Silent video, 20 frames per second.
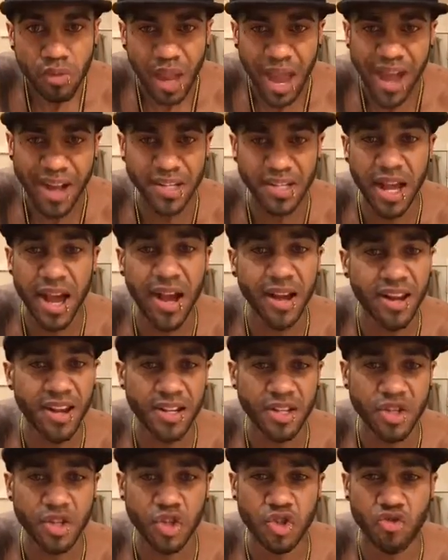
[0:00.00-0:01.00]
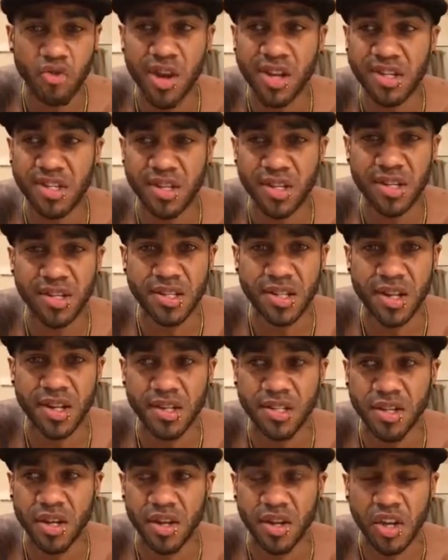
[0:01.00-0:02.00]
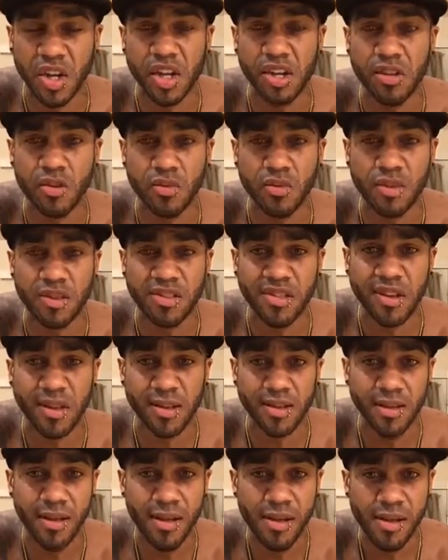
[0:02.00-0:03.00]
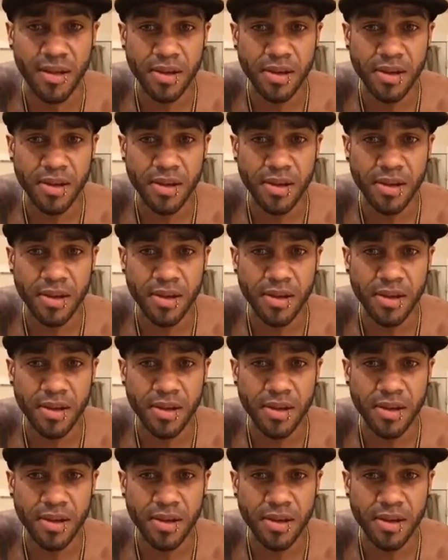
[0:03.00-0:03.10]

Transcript: Anxiety, stress is an acute thing.